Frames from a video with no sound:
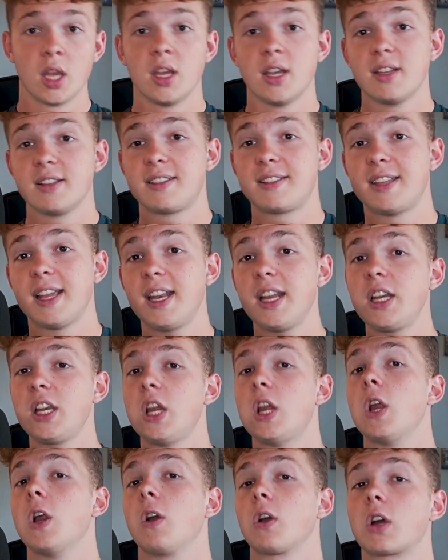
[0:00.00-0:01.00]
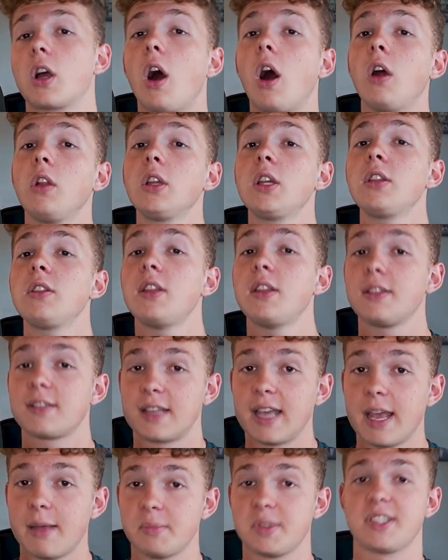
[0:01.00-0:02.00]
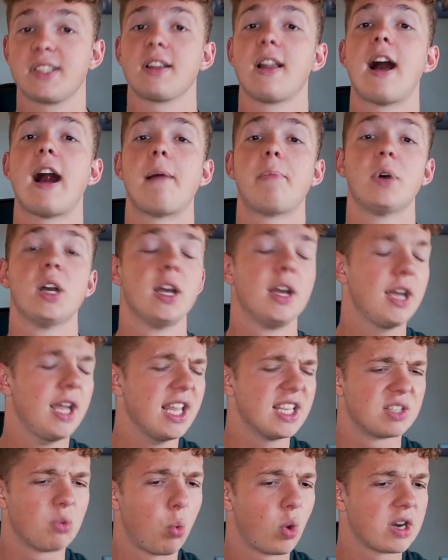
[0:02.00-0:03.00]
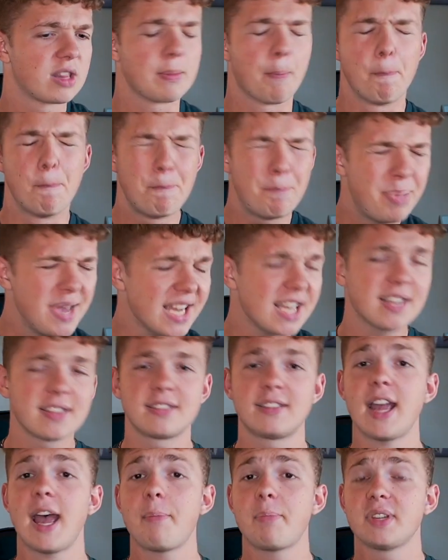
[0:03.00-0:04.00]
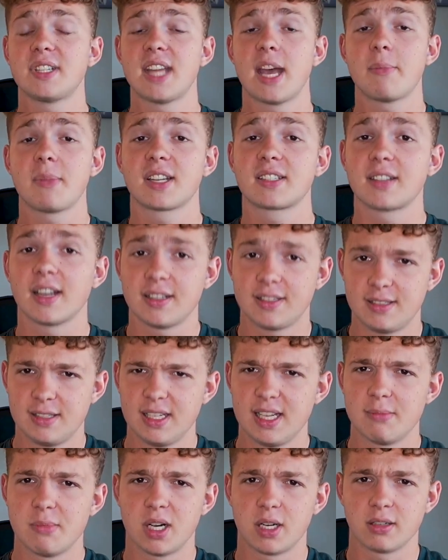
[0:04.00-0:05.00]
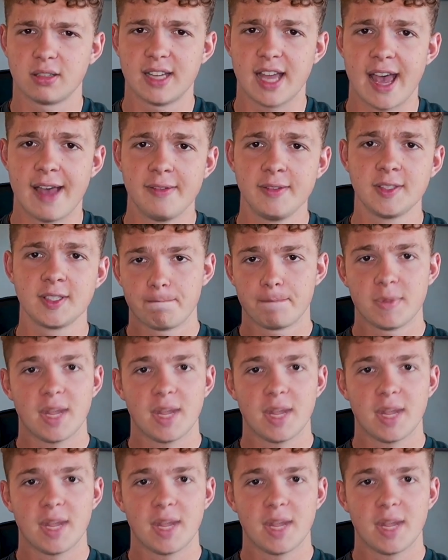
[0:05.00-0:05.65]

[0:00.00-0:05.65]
Sitting here calling these games slop is one of the biggest epidemics I see among devs,